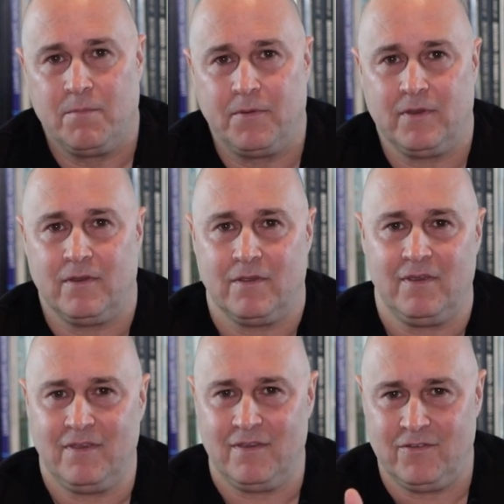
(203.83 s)
But
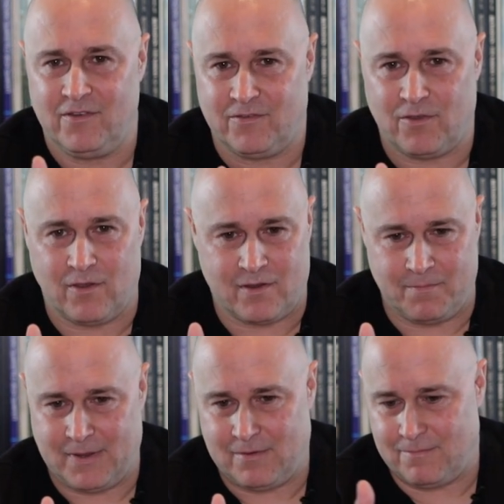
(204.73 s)
let's just talk
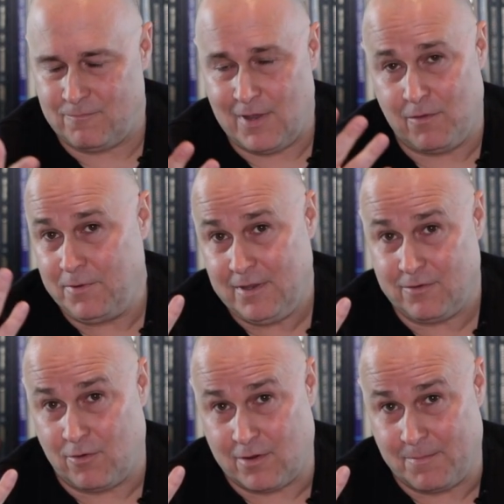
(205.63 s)
about, well, we
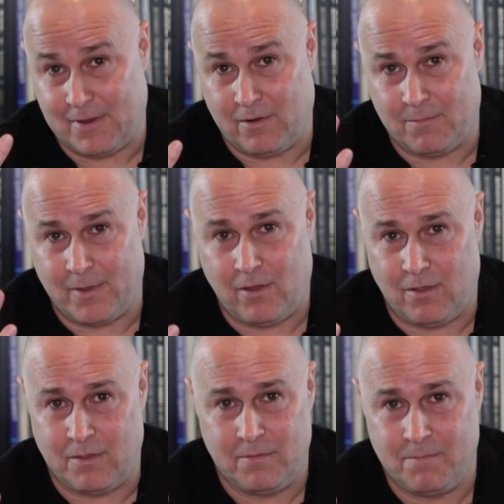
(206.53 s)
can talk about them
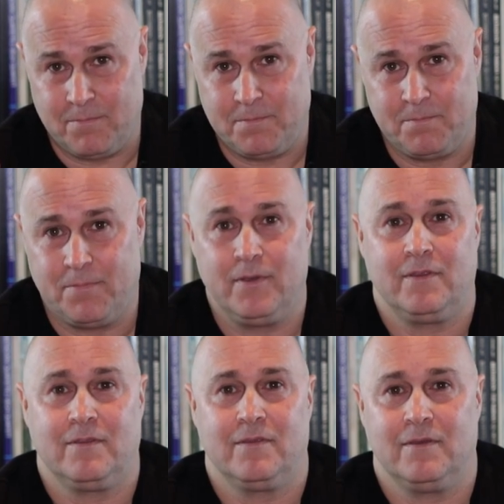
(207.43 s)
all, but,